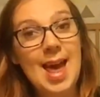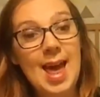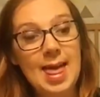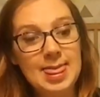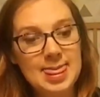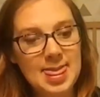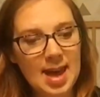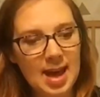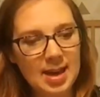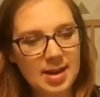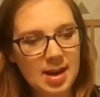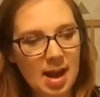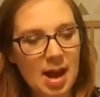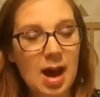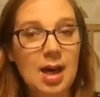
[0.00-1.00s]
And
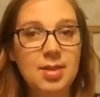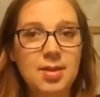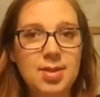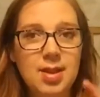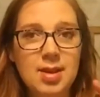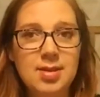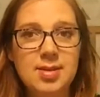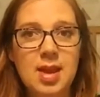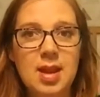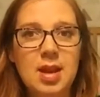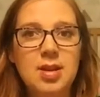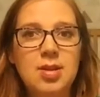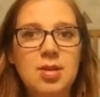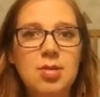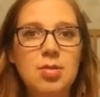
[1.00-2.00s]
then other things that
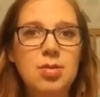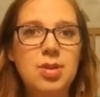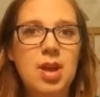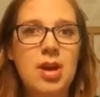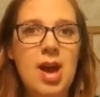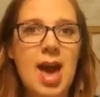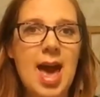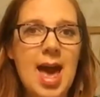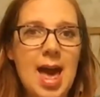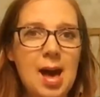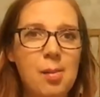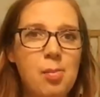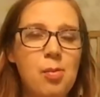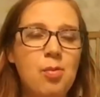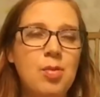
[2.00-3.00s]
I do to
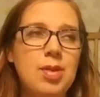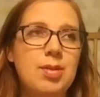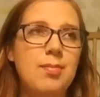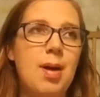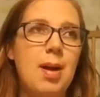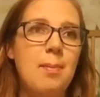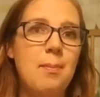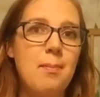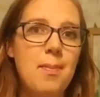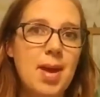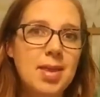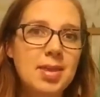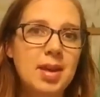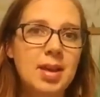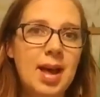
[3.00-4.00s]
help with my
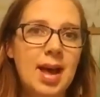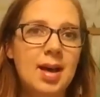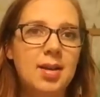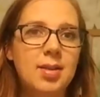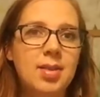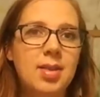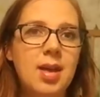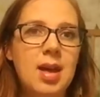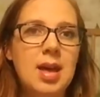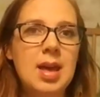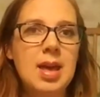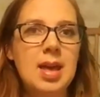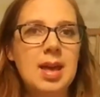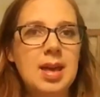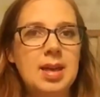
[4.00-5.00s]
mental health
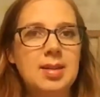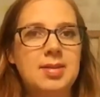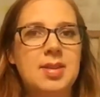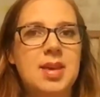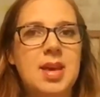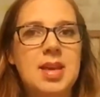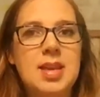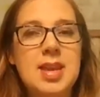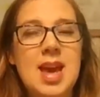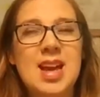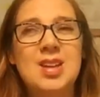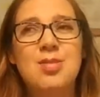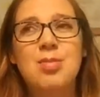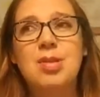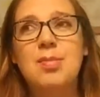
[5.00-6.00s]
is
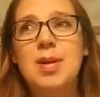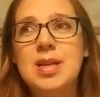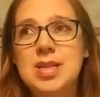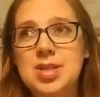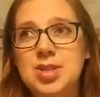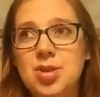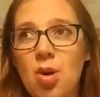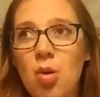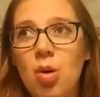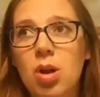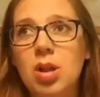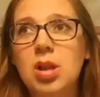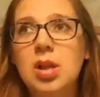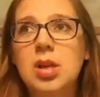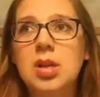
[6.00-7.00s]
connect with my
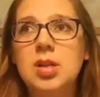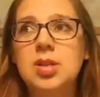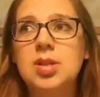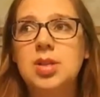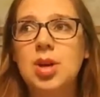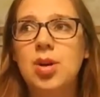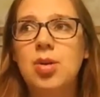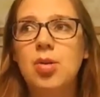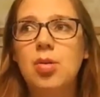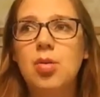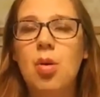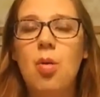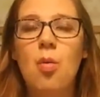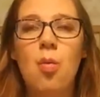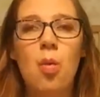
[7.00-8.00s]
soul.
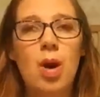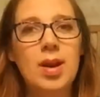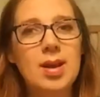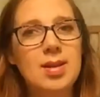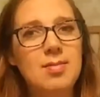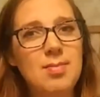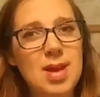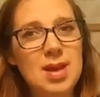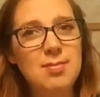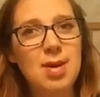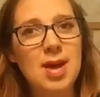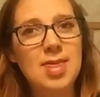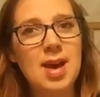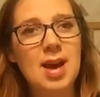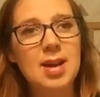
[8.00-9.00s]
So what I mean
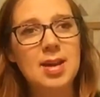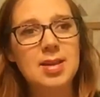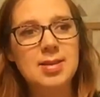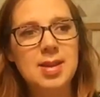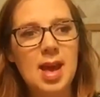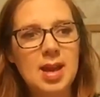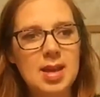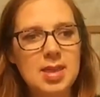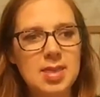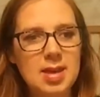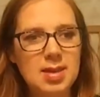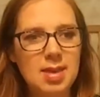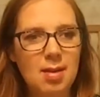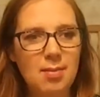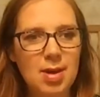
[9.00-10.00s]
by that is
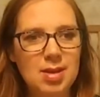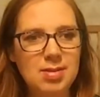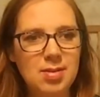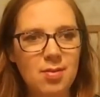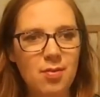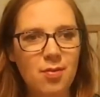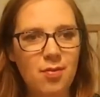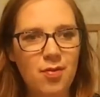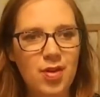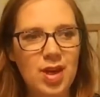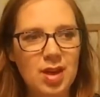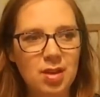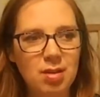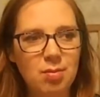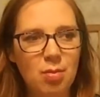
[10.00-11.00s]
anything that makes you
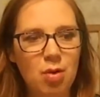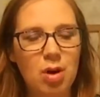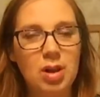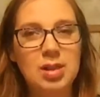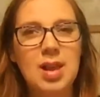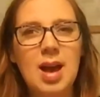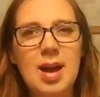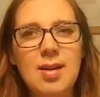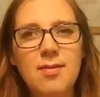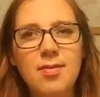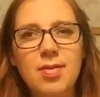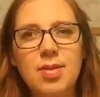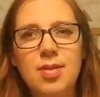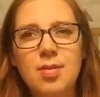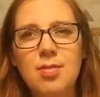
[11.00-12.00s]
feel more
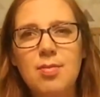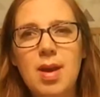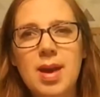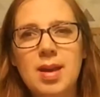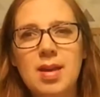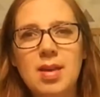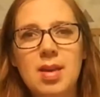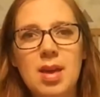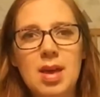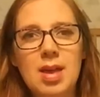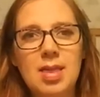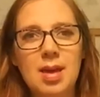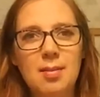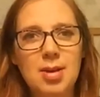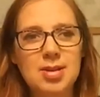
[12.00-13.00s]
alive,
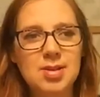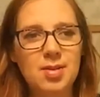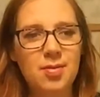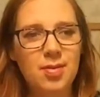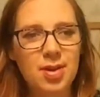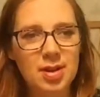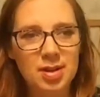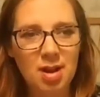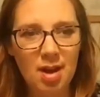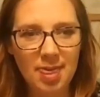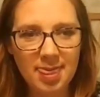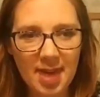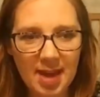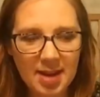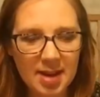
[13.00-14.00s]
that makes you feel
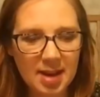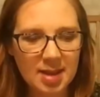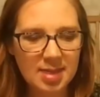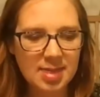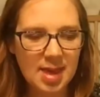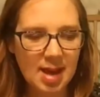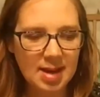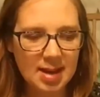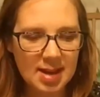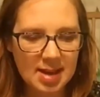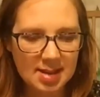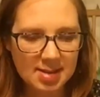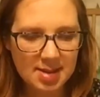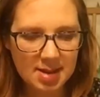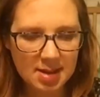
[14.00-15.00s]
authentic, that
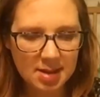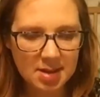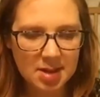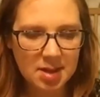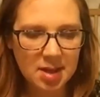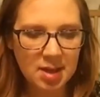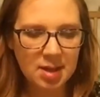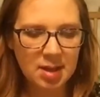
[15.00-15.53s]
isn't